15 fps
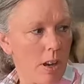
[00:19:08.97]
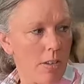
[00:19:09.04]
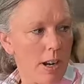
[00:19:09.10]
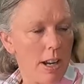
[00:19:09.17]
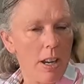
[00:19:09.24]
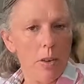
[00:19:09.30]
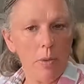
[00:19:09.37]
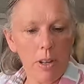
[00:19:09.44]
All
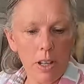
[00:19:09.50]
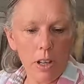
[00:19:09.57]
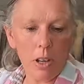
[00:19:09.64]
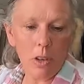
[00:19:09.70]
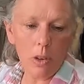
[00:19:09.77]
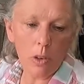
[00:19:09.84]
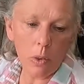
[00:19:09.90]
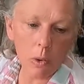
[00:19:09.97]
right, here we
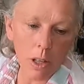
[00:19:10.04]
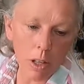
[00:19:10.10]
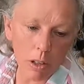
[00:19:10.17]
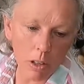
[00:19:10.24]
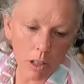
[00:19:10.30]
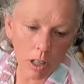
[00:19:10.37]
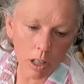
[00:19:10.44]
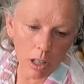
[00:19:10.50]
go. We
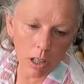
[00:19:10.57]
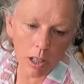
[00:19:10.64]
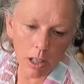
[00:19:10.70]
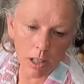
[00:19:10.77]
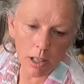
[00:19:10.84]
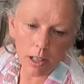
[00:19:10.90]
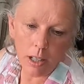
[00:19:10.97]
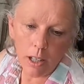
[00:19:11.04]
are
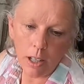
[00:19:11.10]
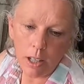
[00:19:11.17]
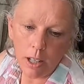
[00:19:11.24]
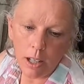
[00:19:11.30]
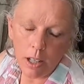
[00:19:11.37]
on,